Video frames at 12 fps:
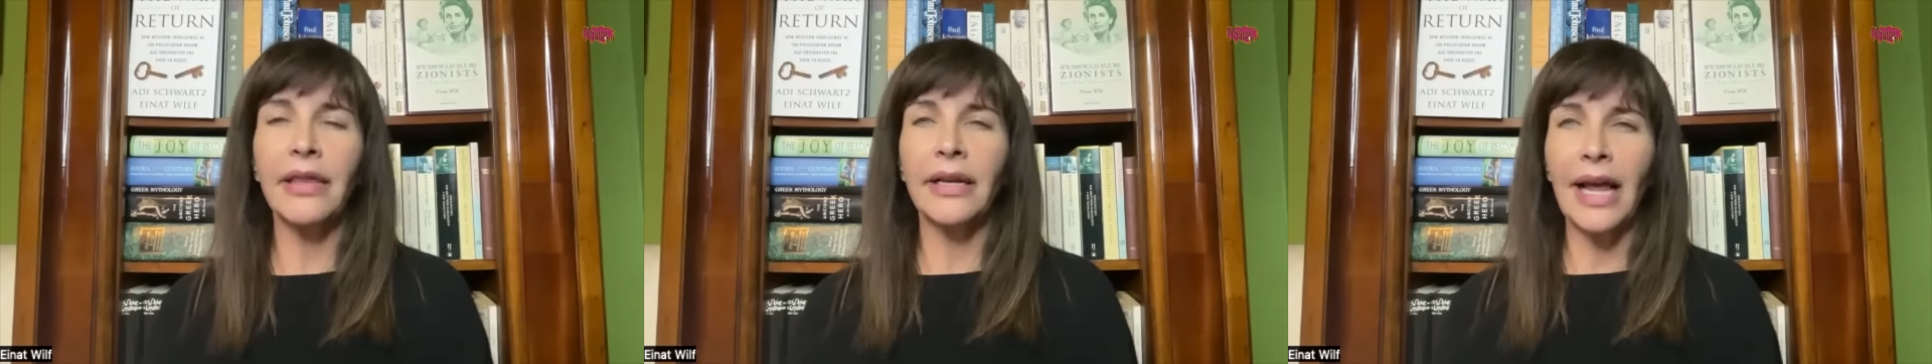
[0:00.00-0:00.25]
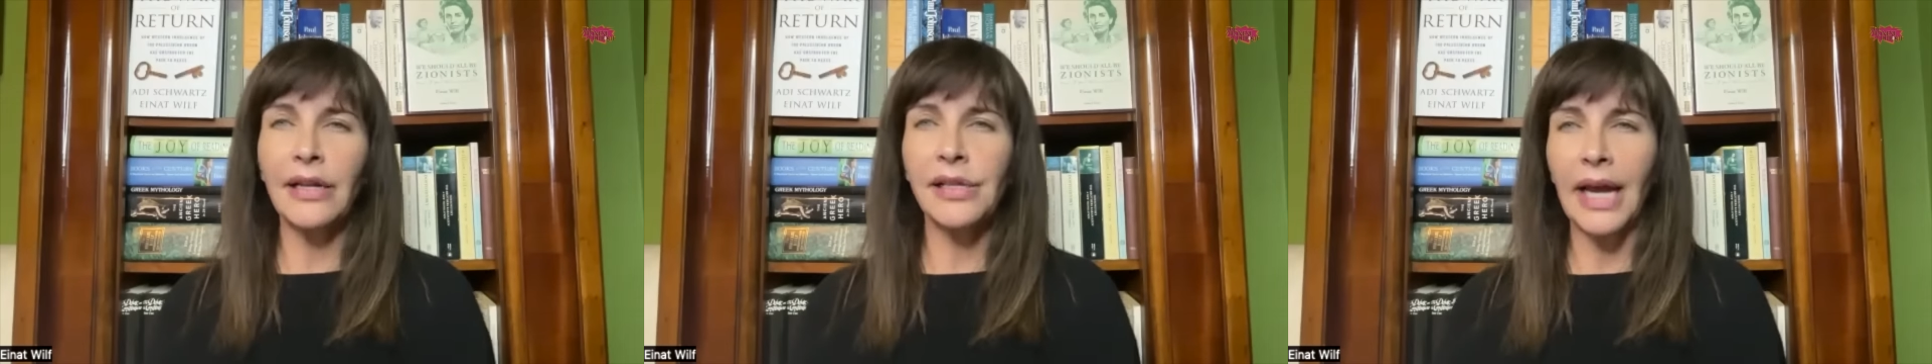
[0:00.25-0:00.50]
the
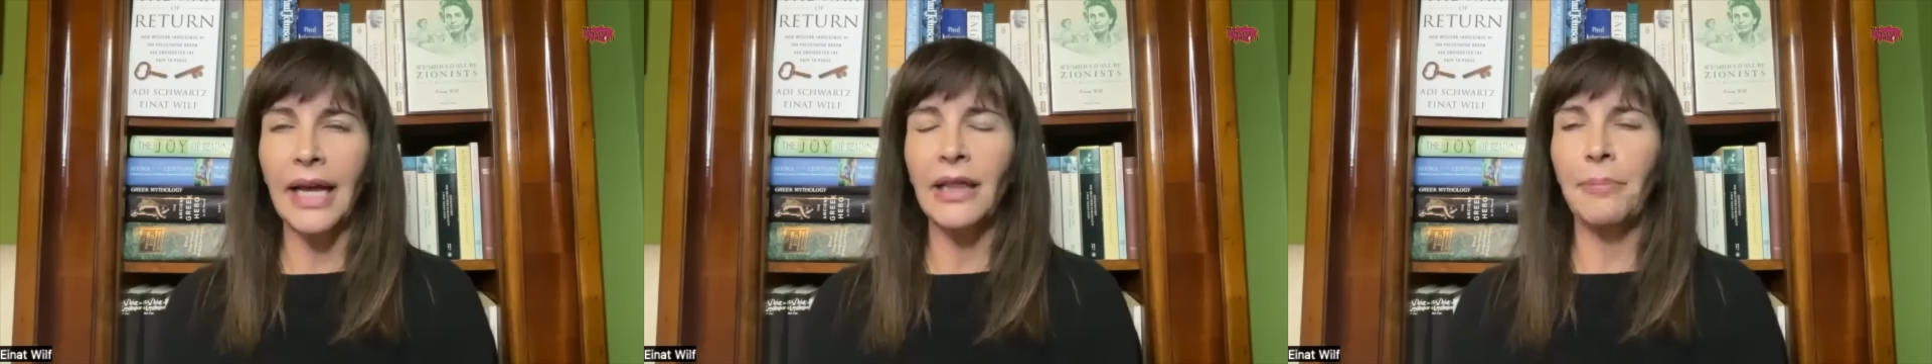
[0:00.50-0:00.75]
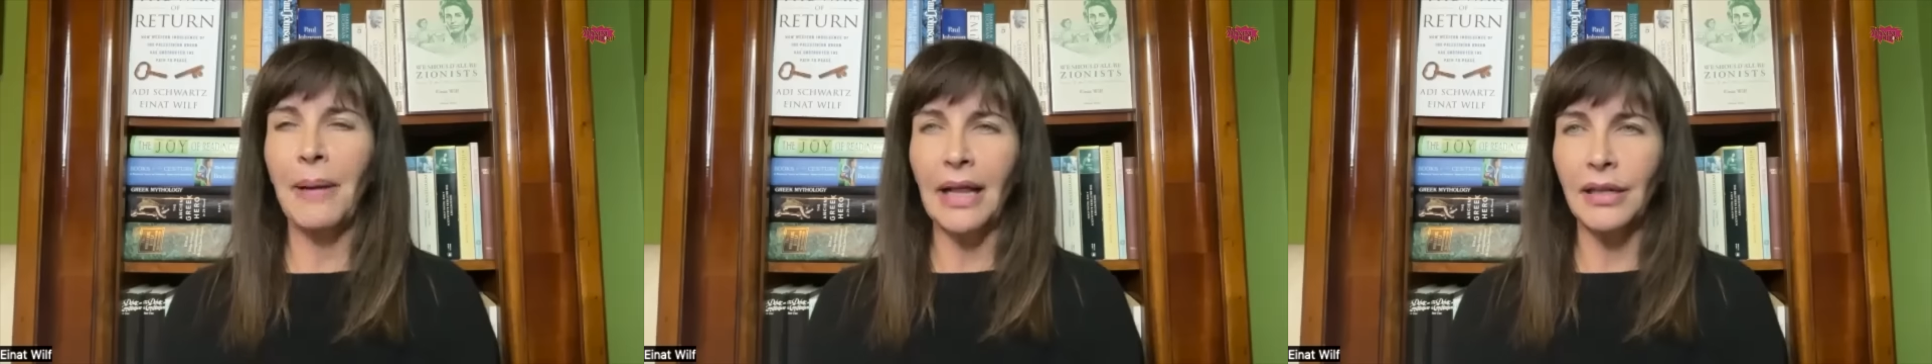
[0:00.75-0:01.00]
next day
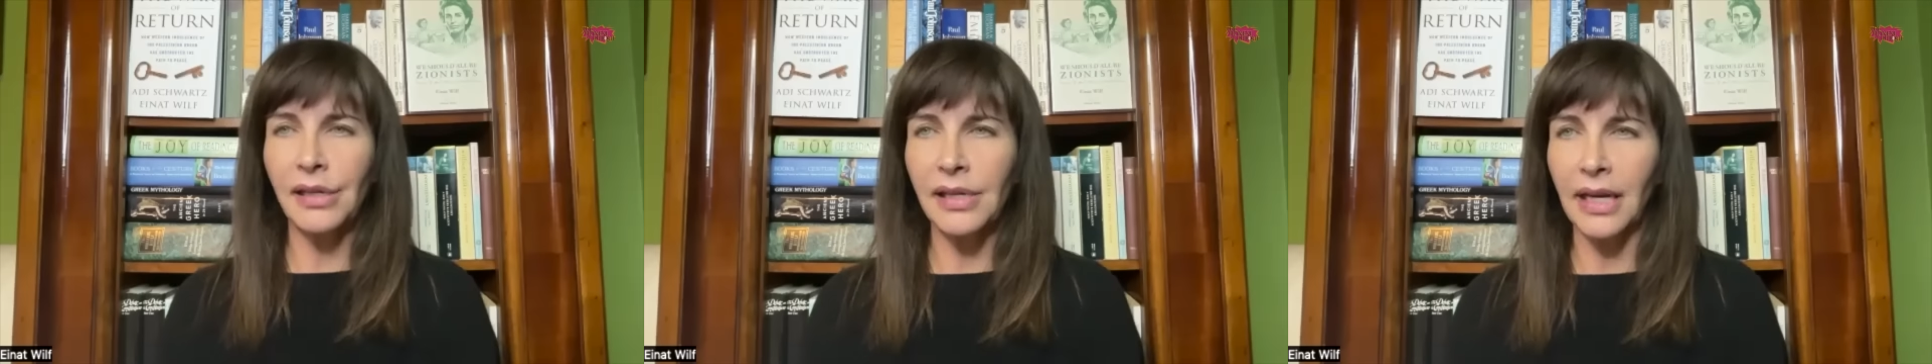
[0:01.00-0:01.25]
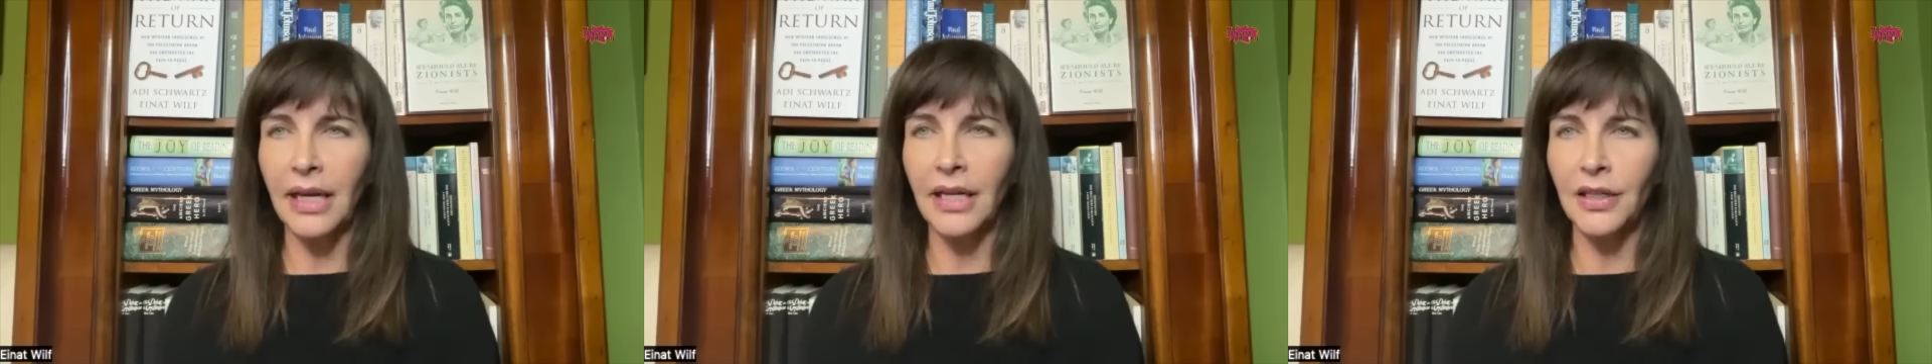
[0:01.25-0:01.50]
the
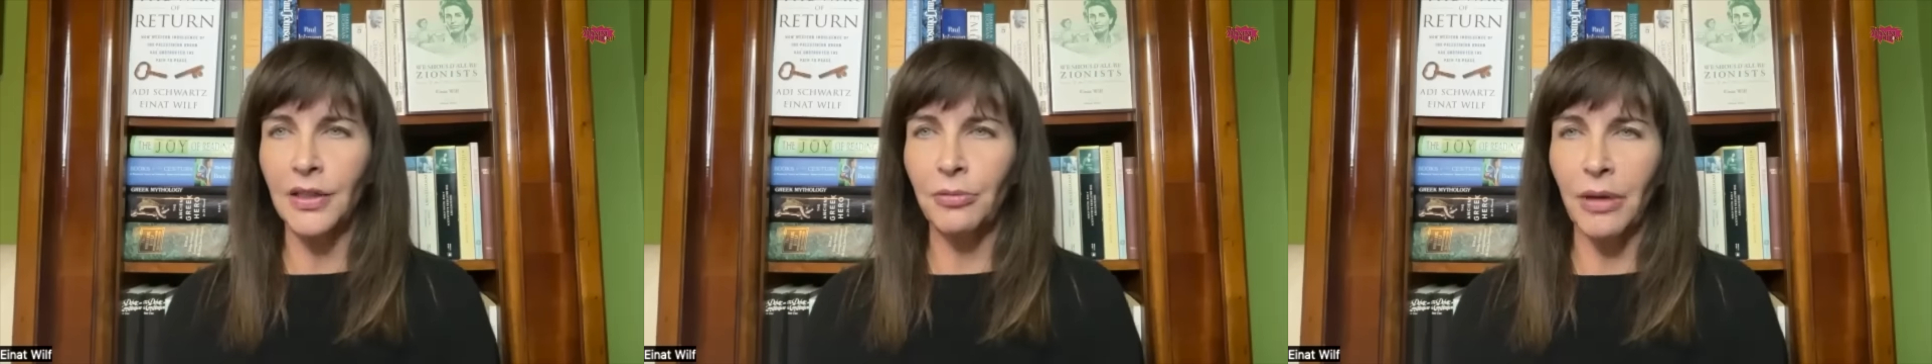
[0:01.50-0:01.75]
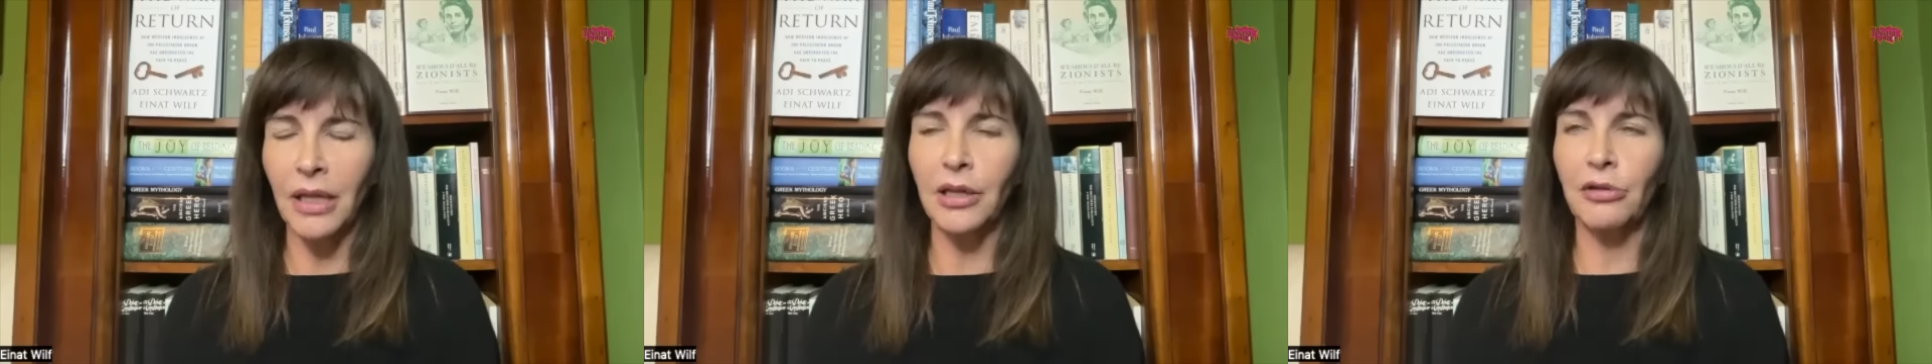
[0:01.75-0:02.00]
Palestinians
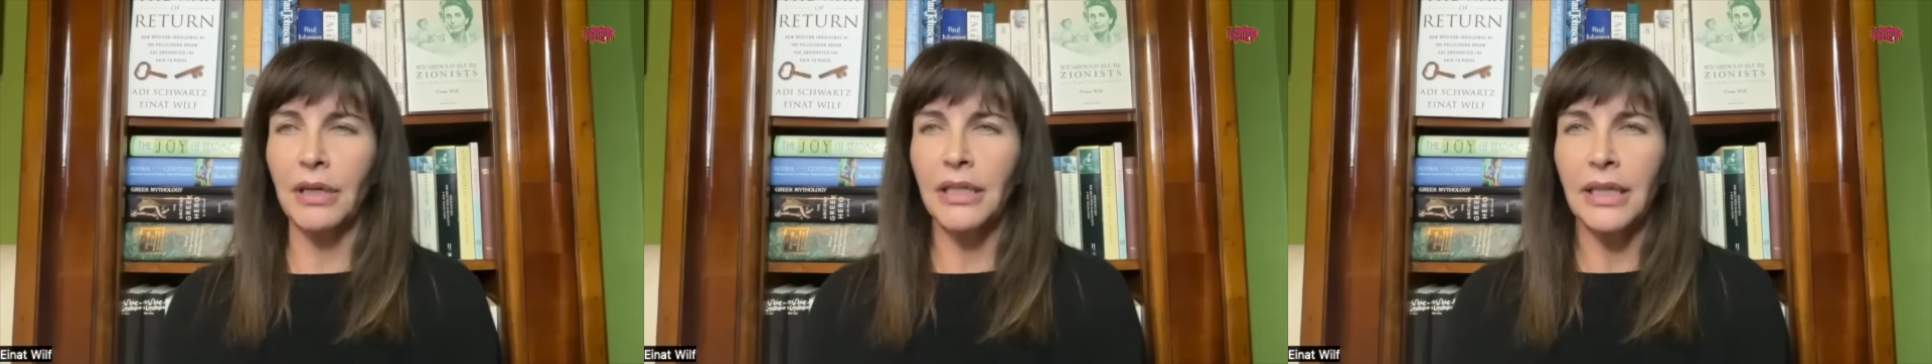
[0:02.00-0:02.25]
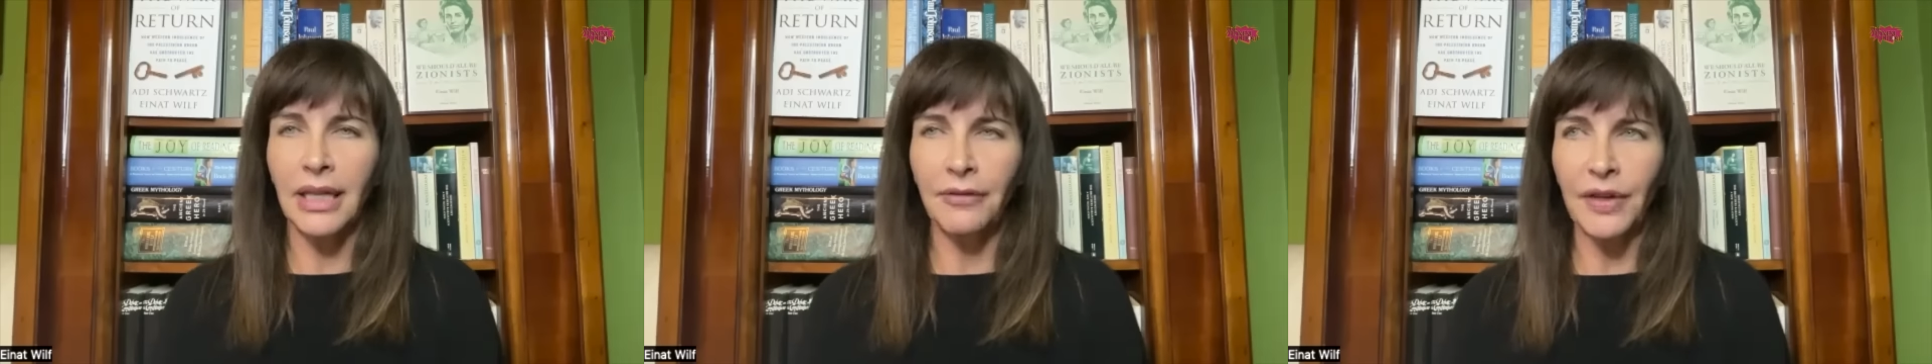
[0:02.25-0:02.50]
will agree
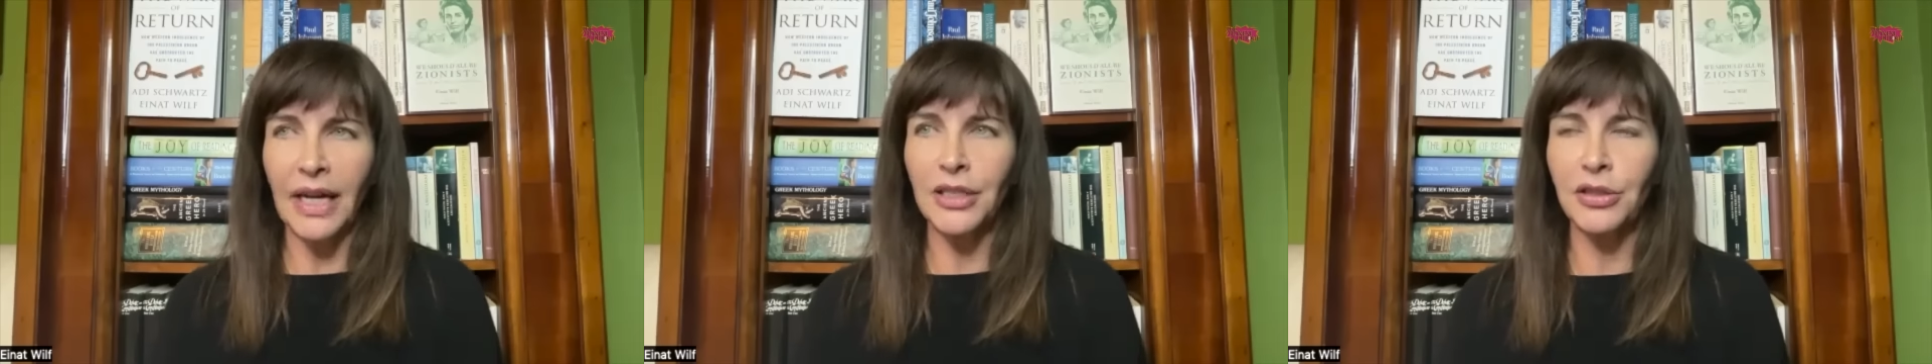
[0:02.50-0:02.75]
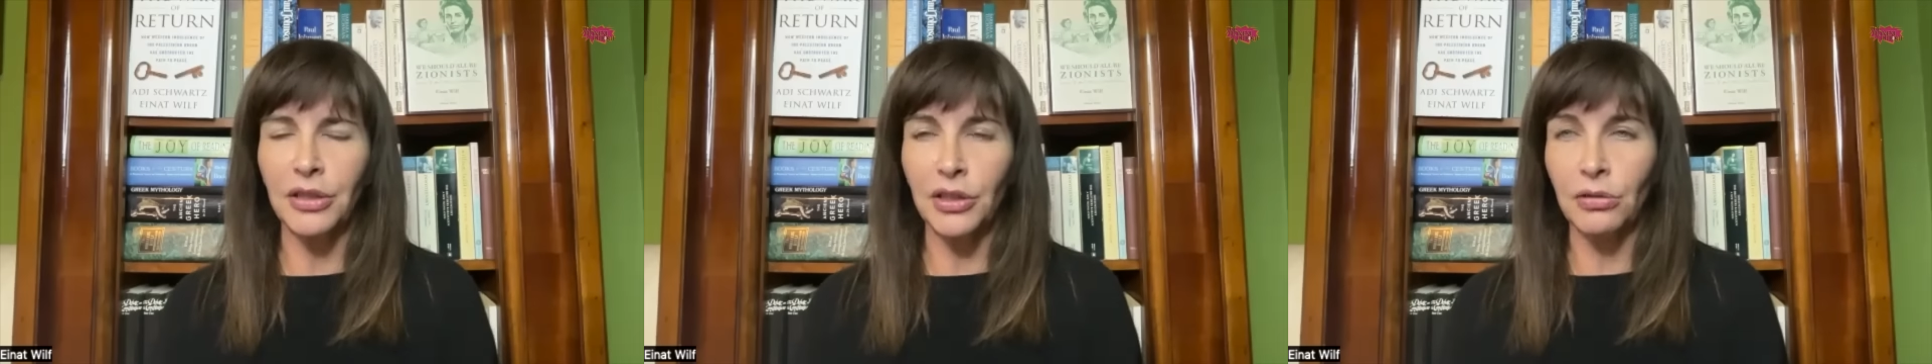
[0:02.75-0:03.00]
to live next
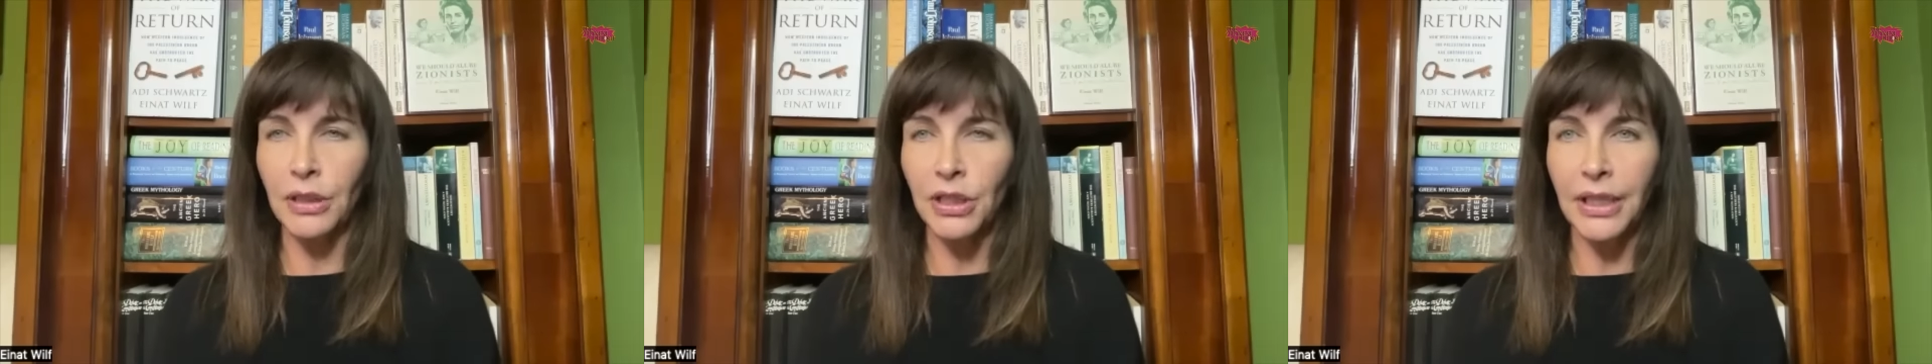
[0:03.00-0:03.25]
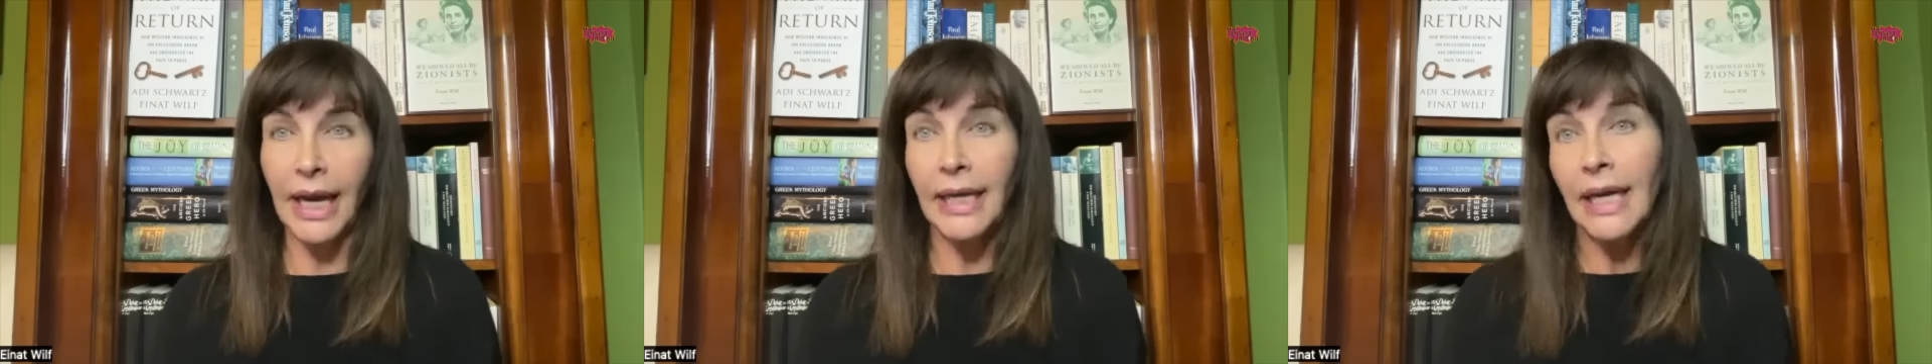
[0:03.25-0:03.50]
to a Jewish
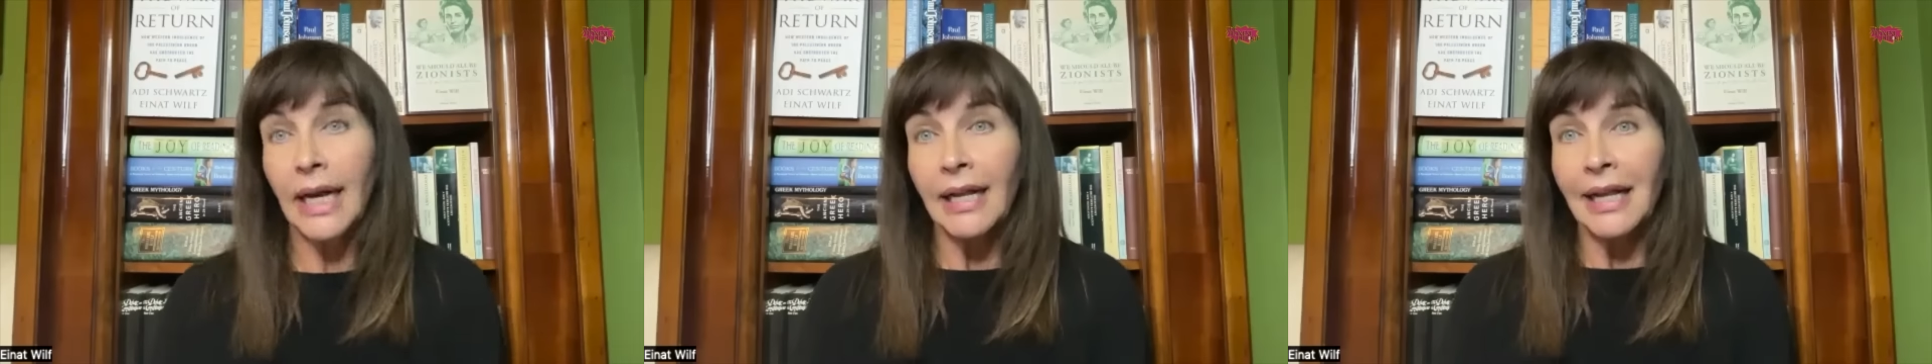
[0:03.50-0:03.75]
state?